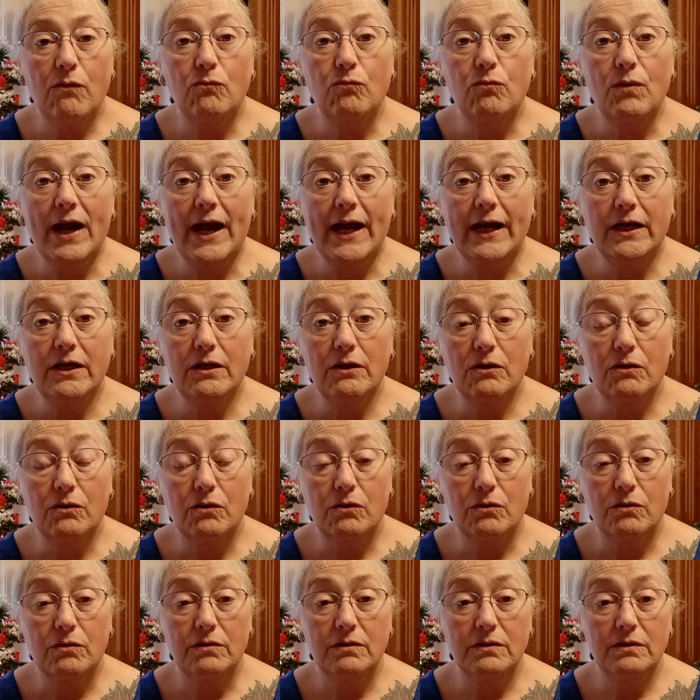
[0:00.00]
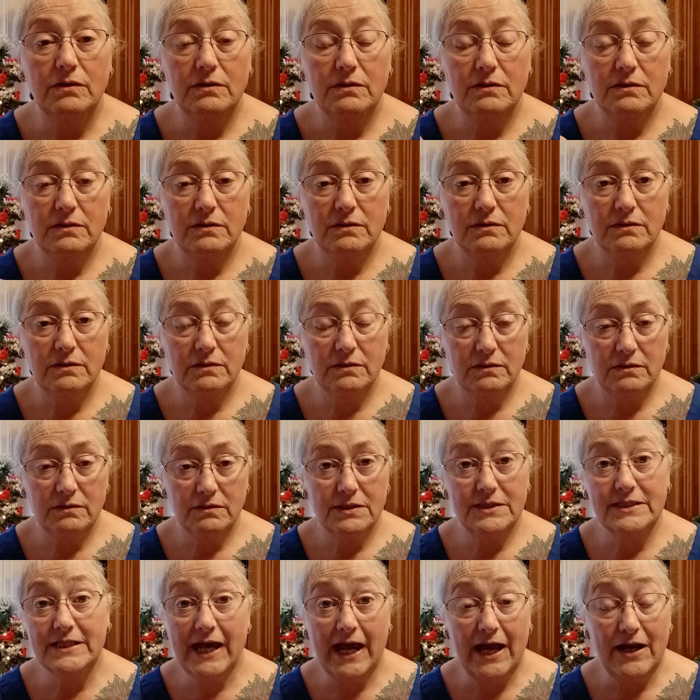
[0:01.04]
regular
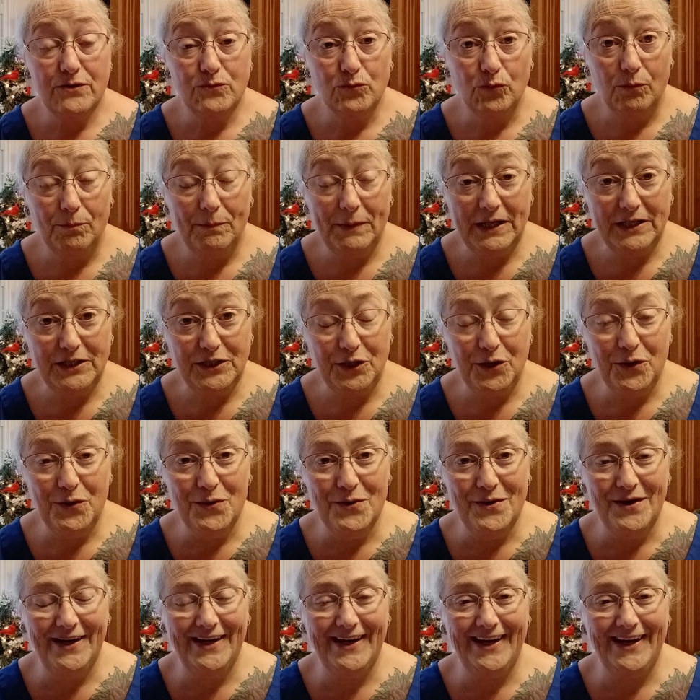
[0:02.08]
scheduled menu.